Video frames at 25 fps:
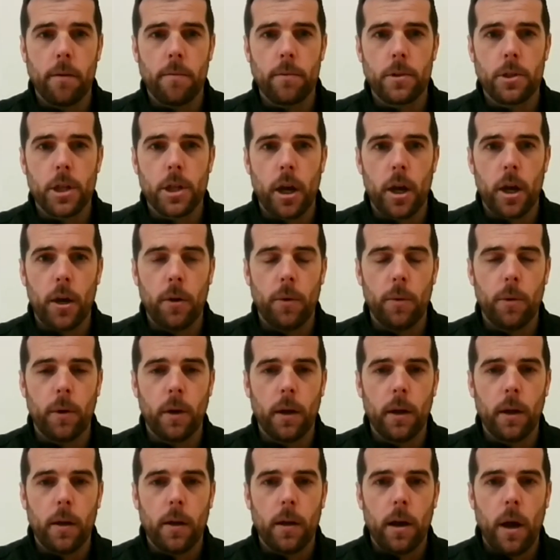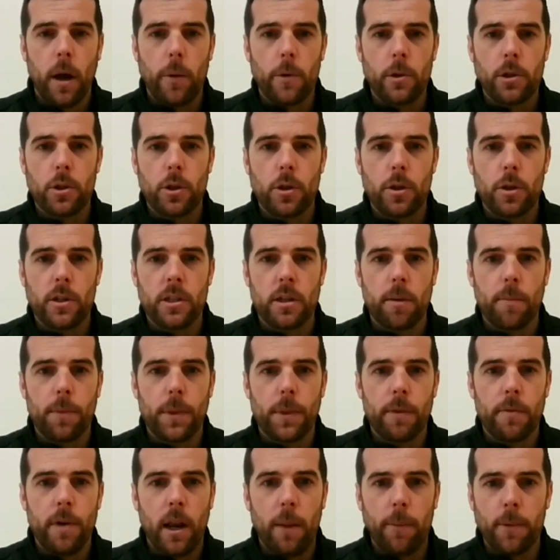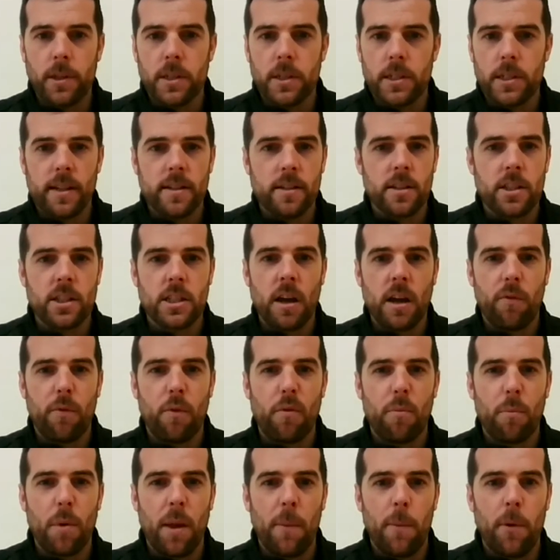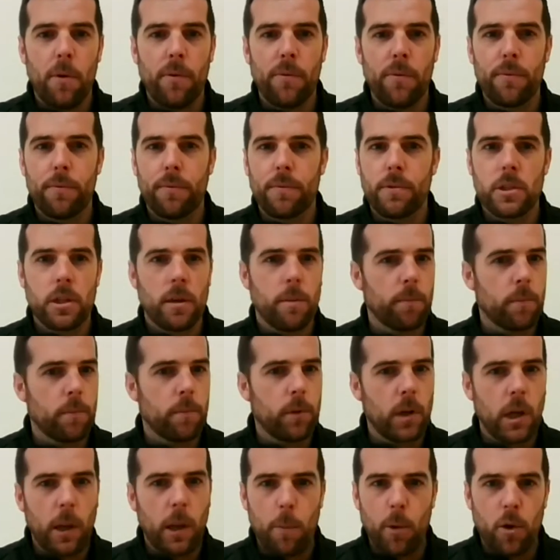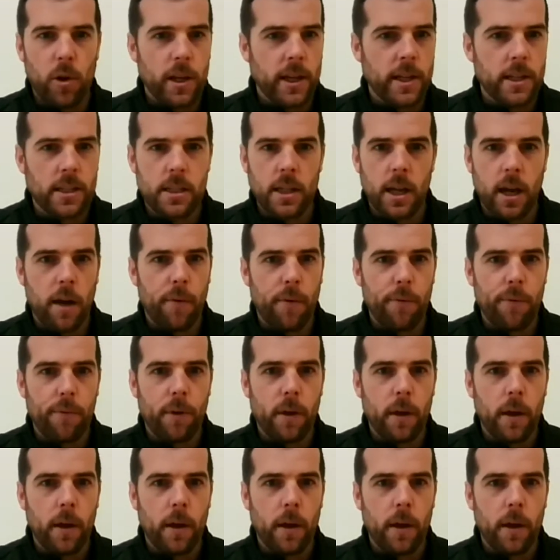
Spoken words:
So I was doing some development centre stuff with Plymouth, some community stuff,